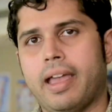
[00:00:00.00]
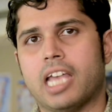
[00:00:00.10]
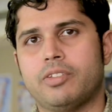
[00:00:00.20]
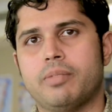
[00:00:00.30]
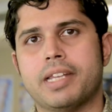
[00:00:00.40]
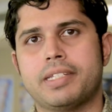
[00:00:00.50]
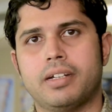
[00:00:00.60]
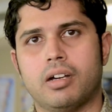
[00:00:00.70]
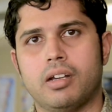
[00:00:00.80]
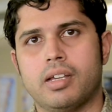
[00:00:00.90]
as we
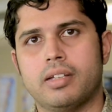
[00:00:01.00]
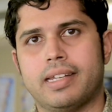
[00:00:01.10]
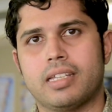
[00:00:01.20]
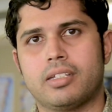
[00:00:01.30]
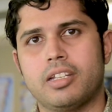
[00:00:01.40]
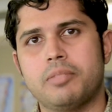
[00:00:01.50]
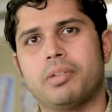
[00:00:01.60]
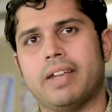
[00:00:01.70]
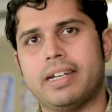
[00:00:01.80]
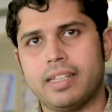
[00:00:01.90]
mentioned earlier, there are certain
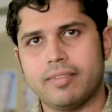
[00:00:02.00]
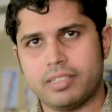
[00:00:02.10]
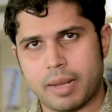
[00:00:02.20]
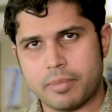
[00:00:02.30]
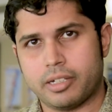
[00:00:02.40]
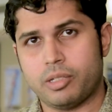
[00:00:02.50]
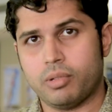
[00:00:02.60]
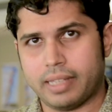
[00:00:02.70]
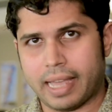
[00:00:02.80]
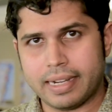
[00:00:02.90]
preventive steps that you
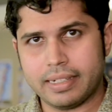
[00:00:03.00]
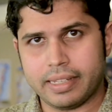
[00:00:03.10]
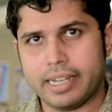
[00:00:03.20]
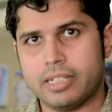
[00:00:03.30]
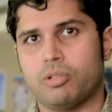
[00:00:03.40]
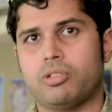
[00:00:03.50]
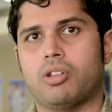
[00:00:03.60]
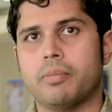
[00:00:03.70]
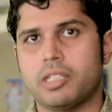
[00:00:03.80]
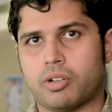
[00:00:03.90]
can take to
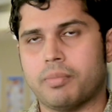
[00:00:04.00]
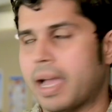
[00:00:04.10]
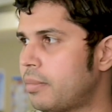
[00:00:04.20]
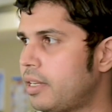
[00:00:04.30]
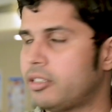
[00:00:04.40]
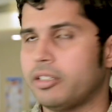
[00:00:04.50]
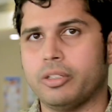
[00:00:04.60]
stop this from happening to